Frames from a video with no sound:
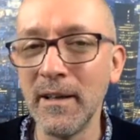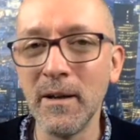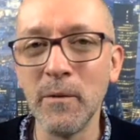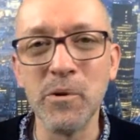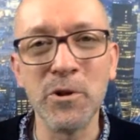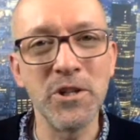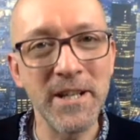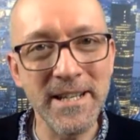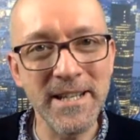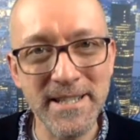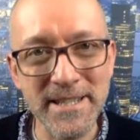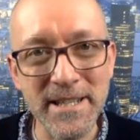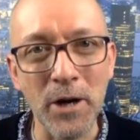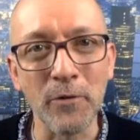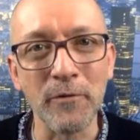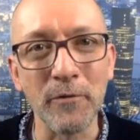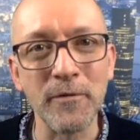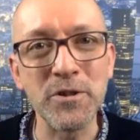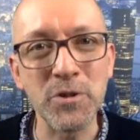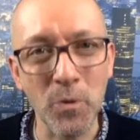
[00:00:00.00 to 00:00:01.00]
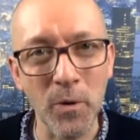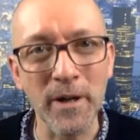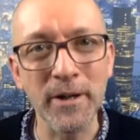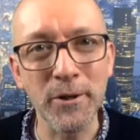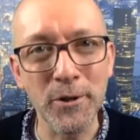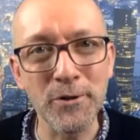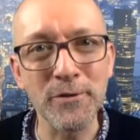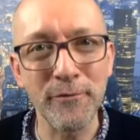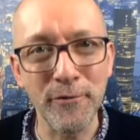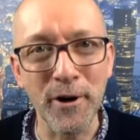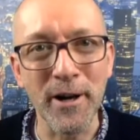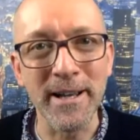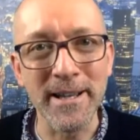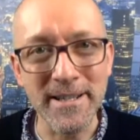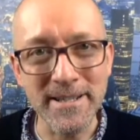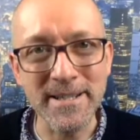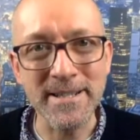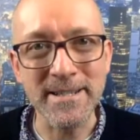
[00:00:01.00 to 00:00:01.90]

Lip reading: which in itself is quite a good phrase,